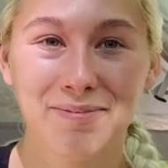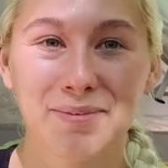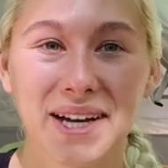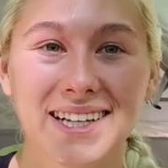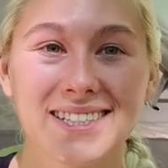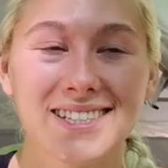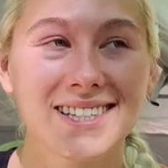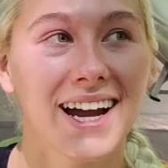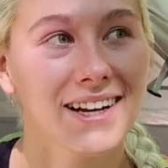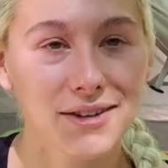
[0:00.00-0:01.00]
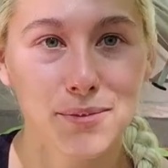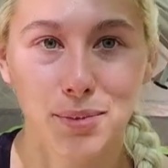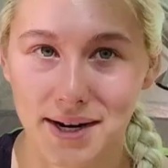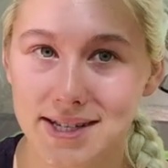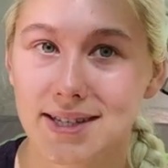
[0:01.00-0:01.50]
But just kind of
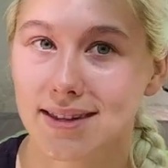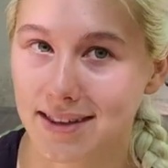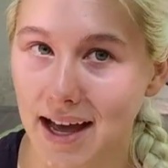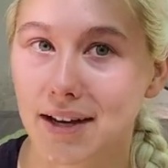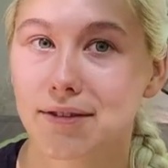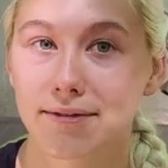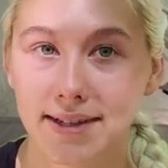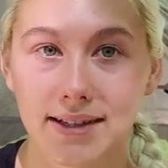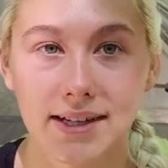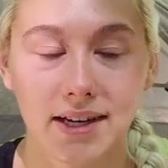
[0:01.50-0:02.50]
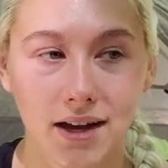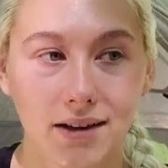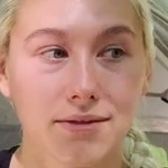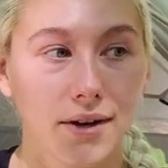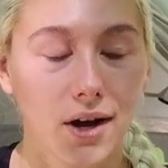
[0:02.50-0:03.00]
embracing that feeling
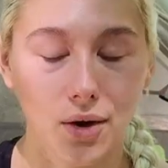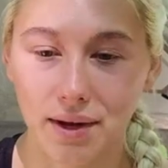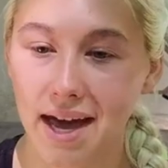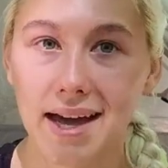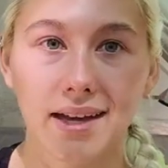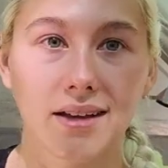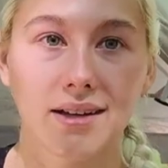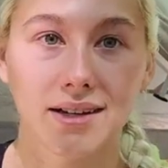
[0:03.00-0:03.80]
of, okay,